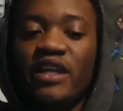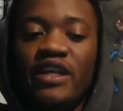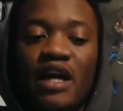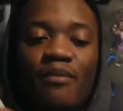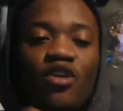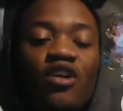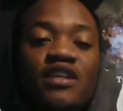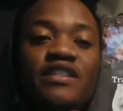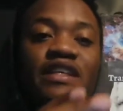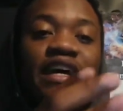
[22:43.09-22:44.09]
come
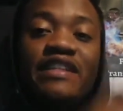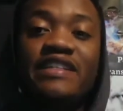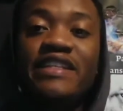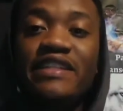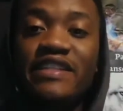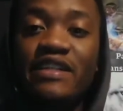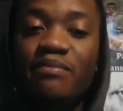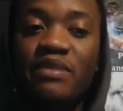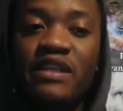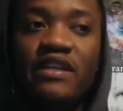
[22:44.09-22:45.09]
across other sentient
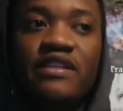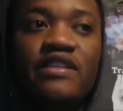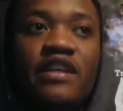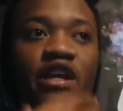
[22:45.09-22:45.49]
beings,